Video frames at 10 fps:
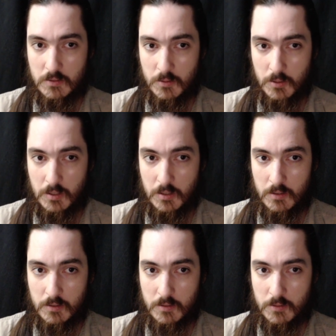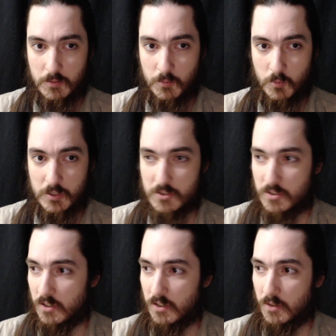Okay, what's
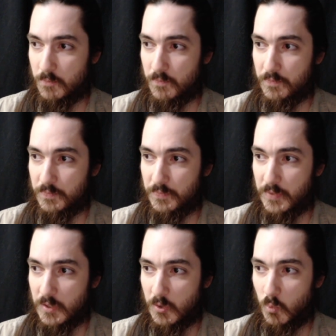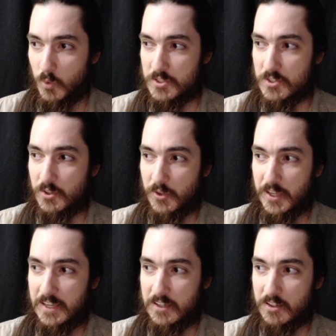the
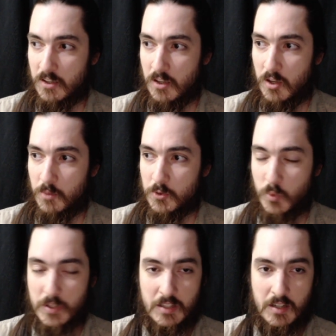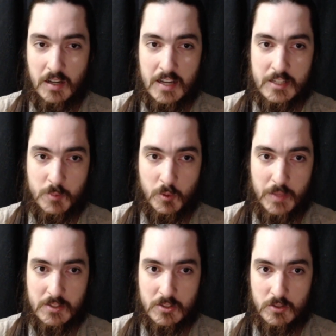link between the gospel
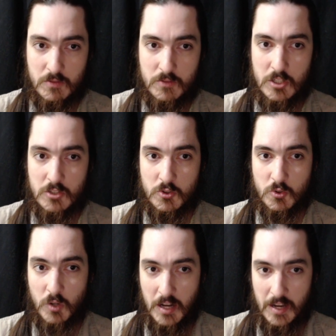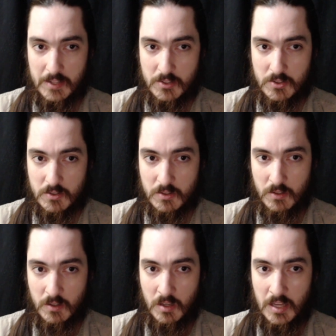message of Jesus Christ
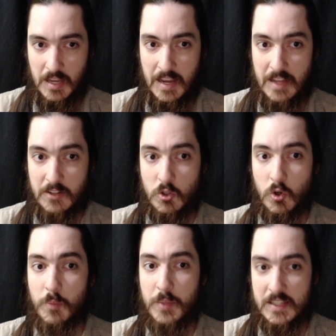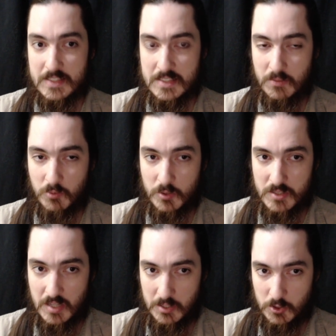and European
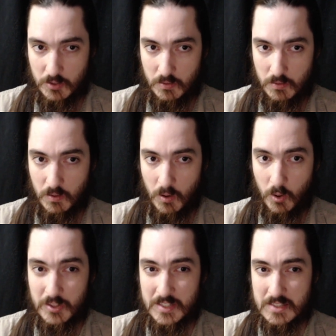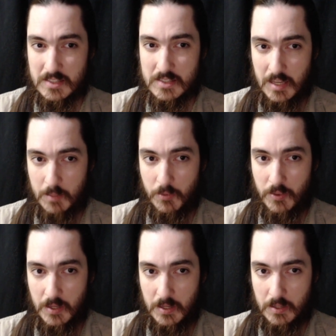civilization? Are these the same
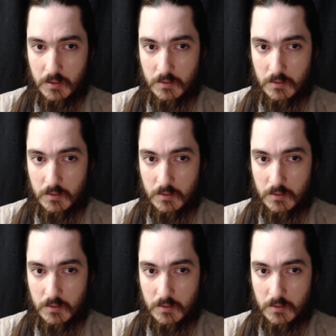thing?